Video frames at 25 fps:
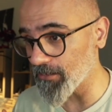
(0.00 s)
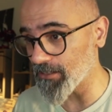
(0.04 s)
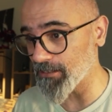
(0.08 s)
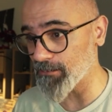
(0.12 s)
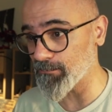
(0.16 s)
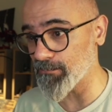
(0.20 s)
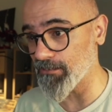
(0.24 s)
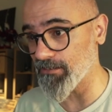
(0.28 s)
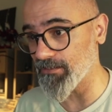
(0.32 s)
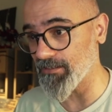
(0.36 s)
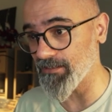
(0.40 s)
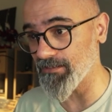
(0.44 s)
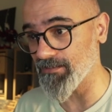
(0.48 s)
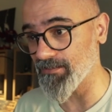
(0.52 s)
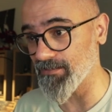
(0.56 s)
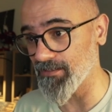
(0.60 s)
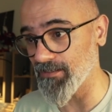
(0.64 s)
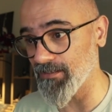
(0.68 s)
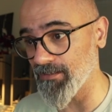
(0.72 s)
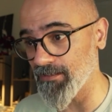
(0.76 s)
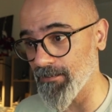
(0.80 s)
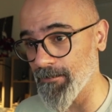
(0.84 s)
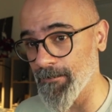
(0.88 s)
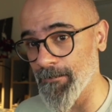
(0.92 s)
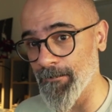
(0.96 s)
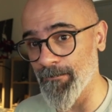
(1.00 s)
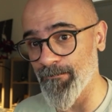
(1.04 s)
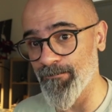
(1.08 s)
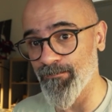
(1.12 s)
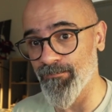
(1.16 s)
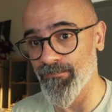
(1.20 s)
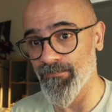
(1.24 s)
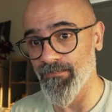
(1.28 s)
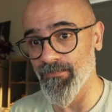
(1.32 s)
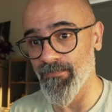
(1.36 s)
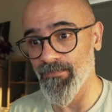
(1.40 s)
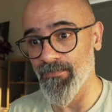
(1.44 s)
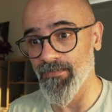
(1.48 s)
experiencing,
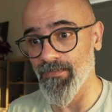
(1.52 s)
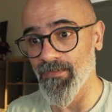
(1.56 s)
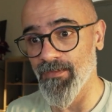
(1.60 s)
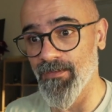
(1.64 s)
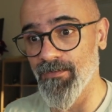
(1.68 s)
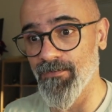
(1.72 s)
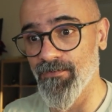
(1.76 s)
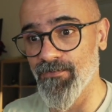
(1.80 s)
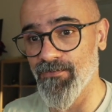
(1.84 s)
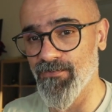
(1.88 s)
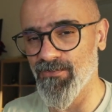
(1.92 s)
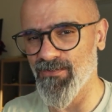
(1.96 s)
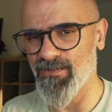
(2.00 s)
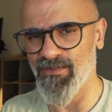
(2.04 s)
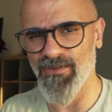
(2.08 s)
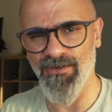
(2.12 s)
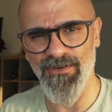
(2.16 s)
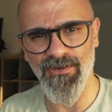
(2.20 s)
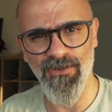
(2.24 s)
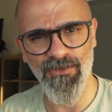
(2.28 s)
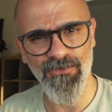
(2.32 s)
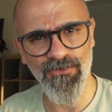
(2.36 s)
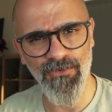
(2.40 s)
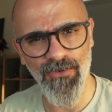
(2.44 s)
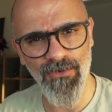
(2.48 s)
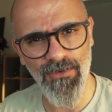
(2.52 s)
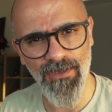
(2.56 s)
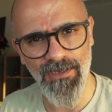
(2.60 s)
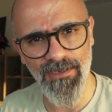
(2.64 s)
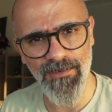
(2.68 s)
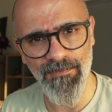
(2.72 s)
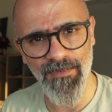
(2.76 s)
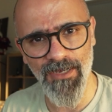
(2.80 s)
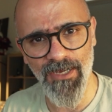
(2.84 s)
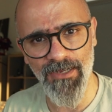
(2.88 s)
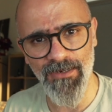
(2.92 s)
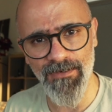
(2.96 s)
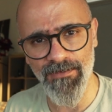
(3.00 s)
so they're not talking
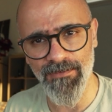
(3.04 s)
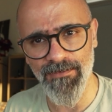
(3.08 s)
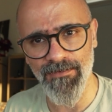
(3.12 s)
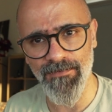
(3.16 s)
about it.